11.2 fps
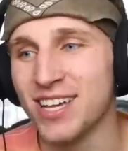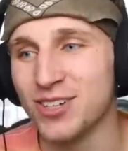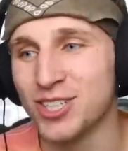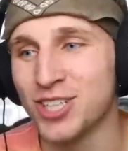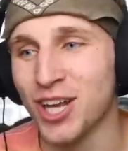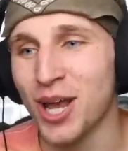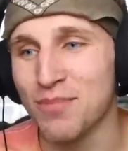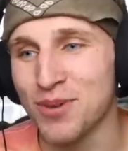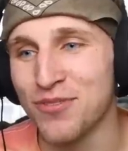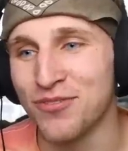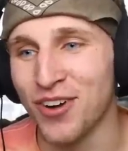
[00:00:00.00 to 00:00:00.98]
goes, shut up,
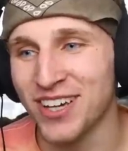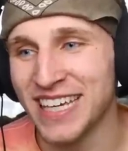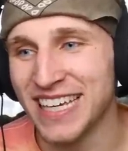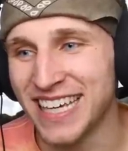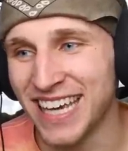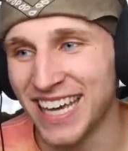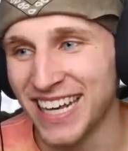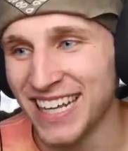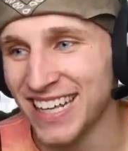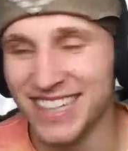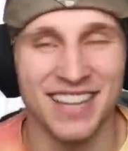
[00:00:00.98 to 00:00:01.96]
you fucking
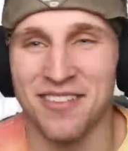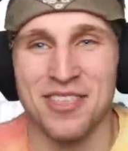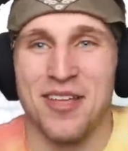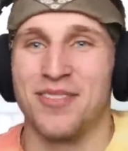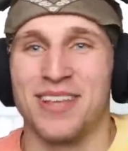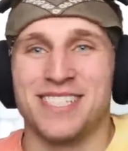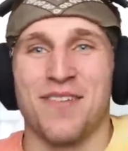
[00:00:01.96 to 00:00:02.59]
kid. that's